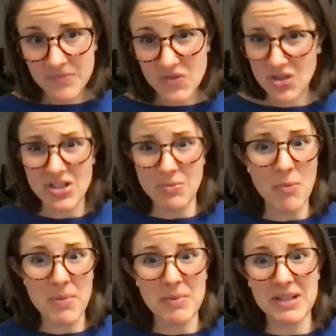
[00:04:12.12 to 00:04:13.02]
she just
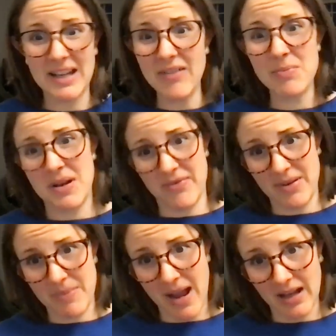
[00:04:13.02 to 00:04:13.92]
won't be able to give me
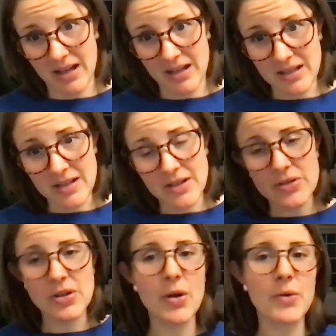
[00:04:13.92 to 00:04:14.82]
feedback.
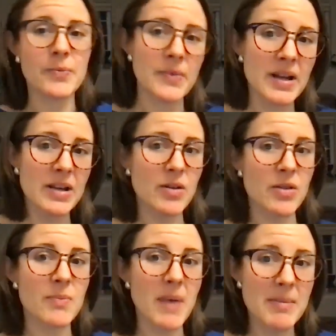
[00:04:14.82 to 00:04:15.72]
So,
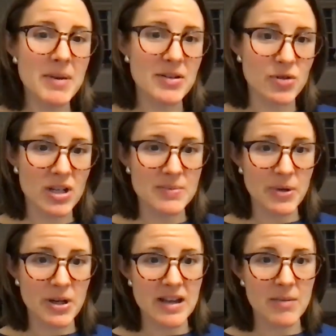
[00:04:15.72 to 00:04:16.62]
there might be a trust
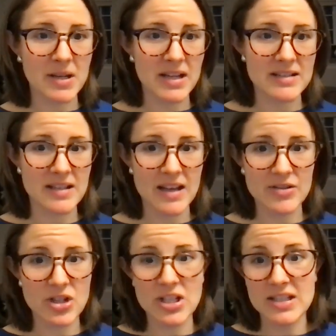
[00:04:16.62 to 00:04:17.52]
breakdown because
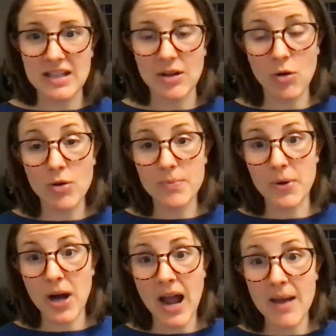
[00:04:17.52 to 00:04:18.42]
she didn't, or
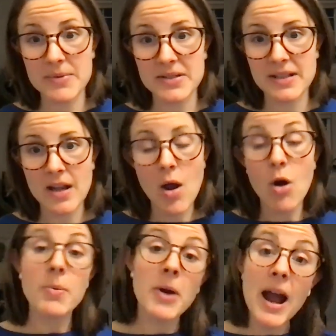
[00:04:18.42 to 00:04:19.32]
perhaps
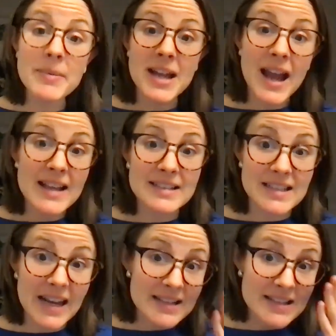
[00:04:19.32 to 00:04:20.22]
I asked
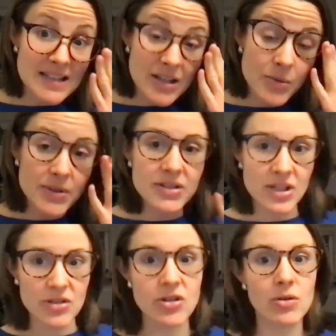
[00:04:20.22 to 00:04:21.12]
Nancy, who is
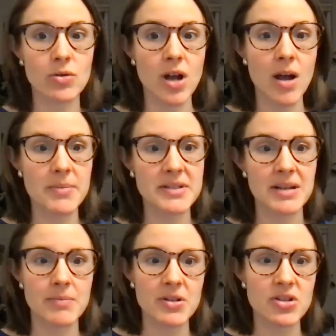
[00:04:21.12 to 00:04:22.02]
in general
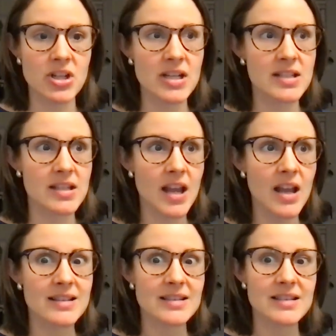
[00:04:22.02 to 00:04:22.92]
competent, but she's
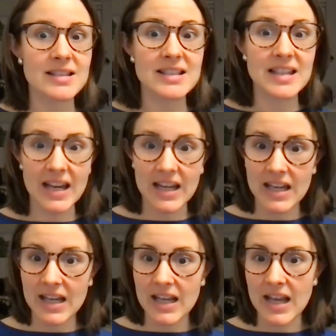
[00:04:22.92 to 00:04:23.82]

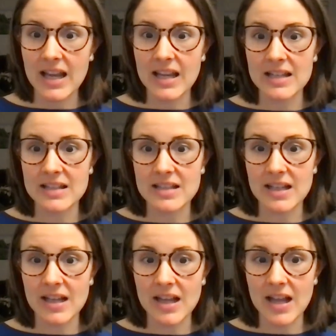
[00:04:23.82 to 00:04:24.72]
sick and
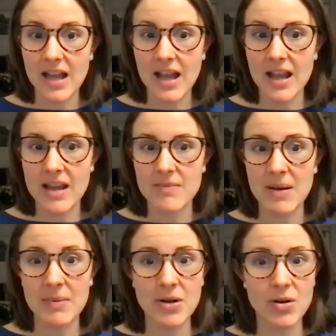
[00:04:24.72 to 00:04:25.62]

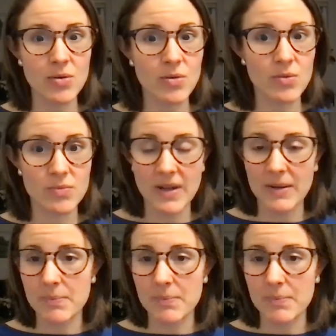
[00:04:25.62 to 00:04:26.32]
maybe her,